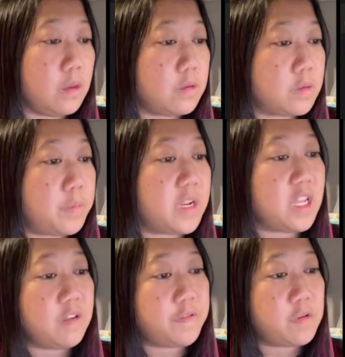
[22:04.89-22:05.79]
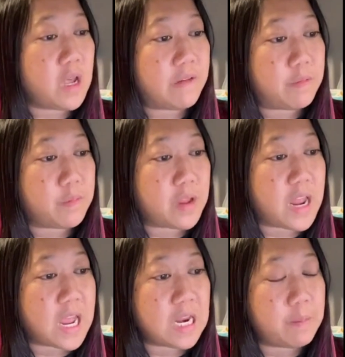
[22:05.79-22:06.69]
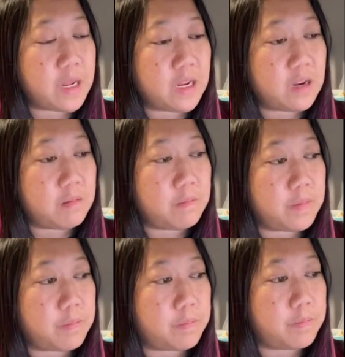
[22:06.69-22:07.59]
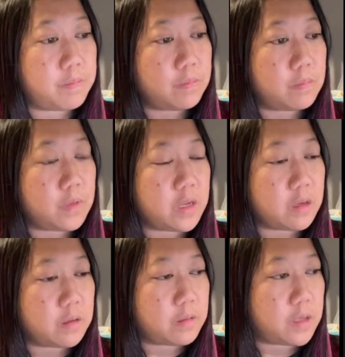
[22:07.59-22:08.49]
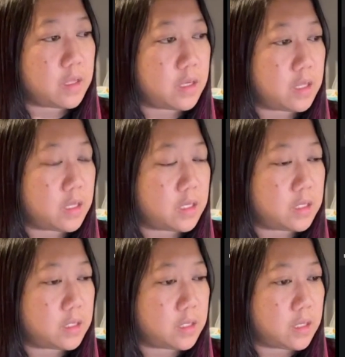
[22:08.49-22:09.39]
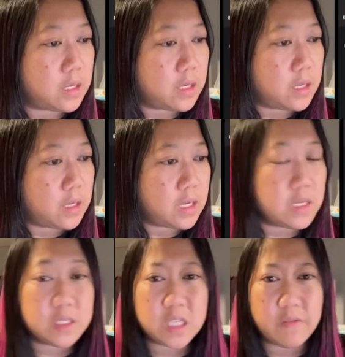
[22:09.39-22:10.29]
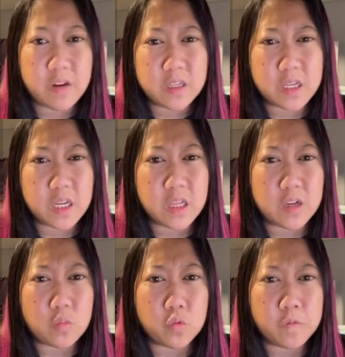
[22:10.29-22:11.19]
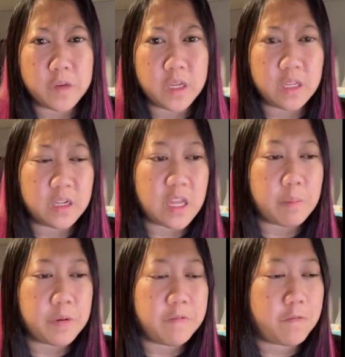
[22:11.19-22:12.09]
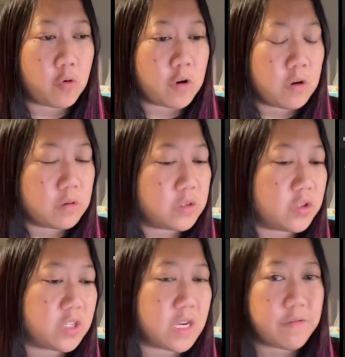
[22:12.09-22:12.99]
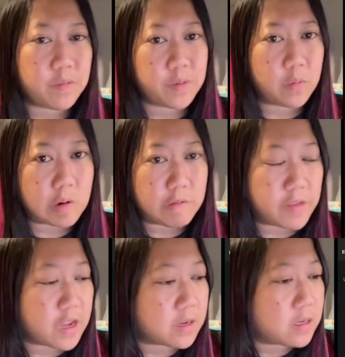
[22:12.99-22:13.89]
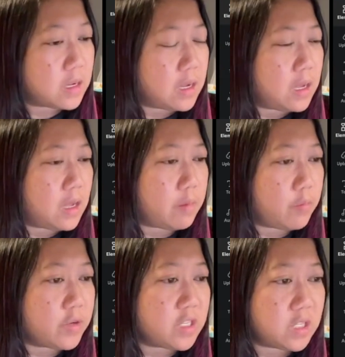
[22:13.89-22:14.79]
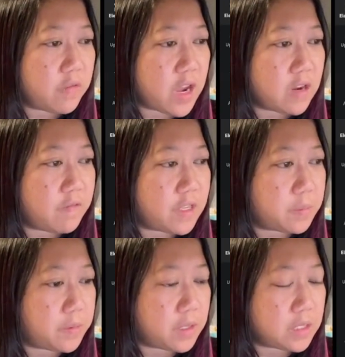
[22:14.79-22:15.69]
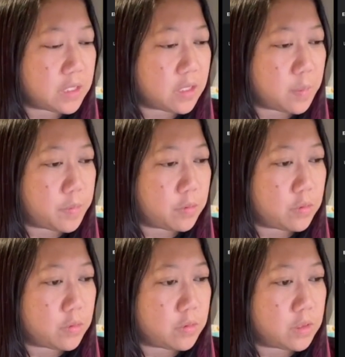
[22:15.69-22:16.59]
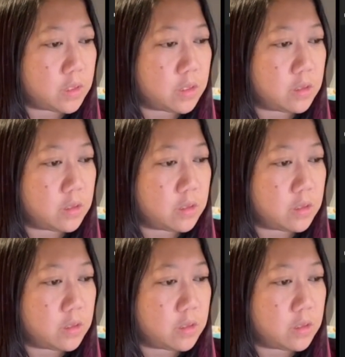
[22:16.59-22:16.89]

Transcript: But if you have an animated like thing like this, it'll save it as like a little movie, a little MP4. So you just have to be aware of that, which is fine. Facebook can still upload those.